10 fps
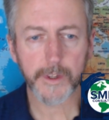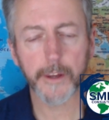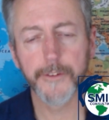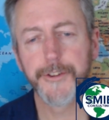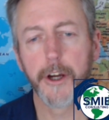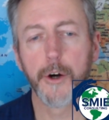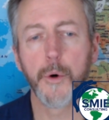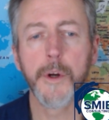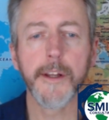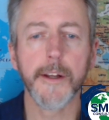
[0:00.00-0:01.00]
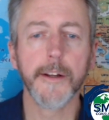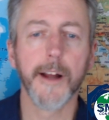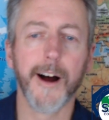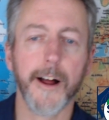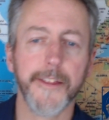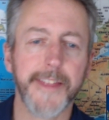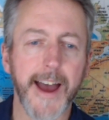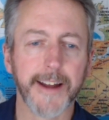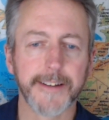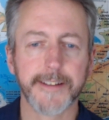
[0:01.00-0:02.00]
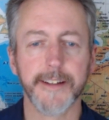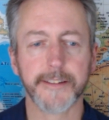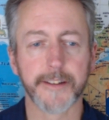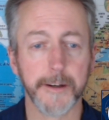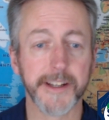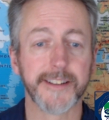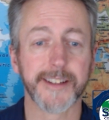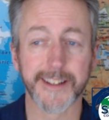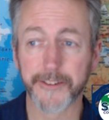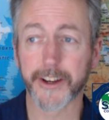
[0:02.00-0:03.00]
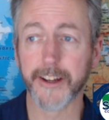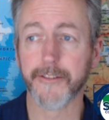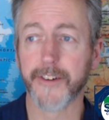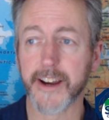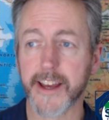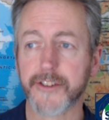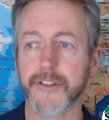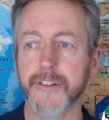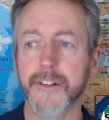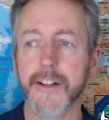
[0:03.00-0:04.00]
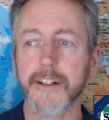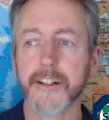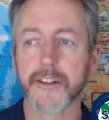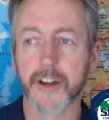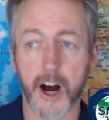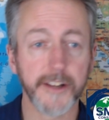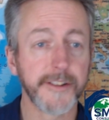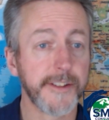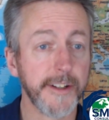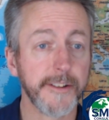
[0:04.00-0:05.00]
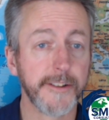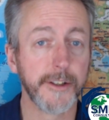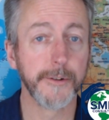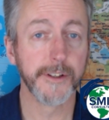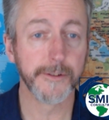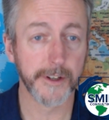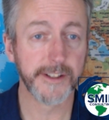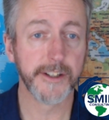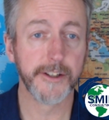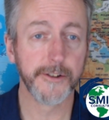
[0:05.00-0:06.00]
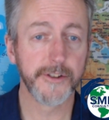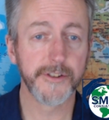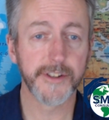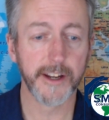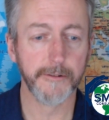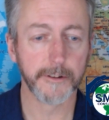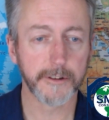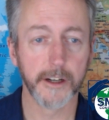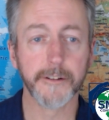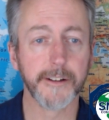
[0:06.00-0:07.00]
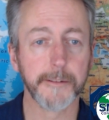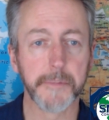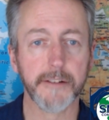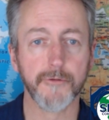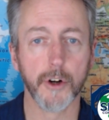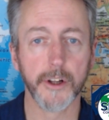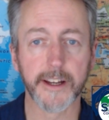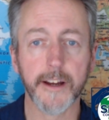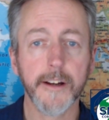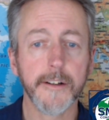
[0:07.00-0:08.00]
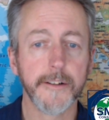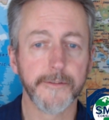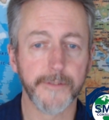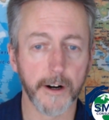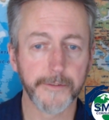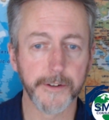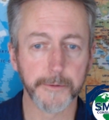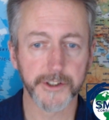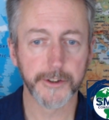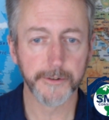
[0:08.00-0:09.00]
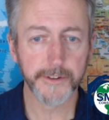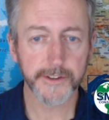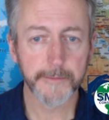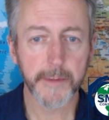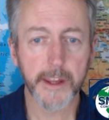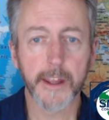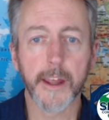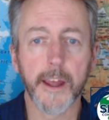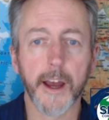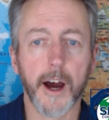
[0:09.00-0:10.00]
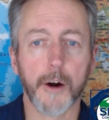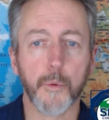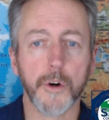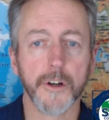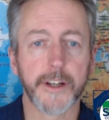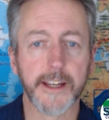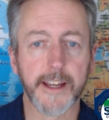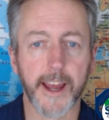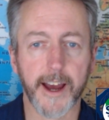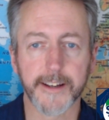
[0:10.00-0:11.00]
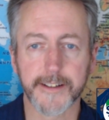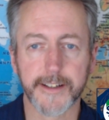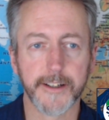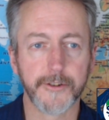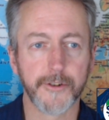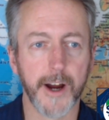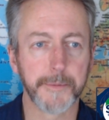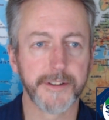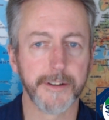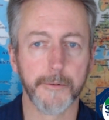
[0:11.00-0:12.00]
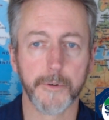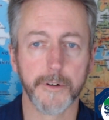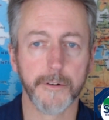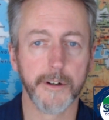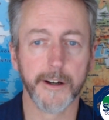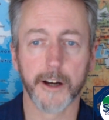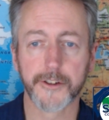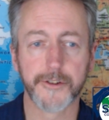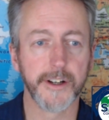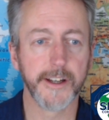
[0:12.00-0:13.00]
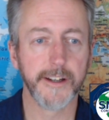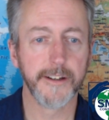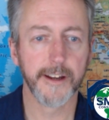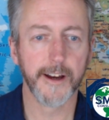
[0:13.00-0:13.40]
So that is going to be a significant financial cost to those institutions that are going to be enrolling far fewer students. We're looking at drops. Australian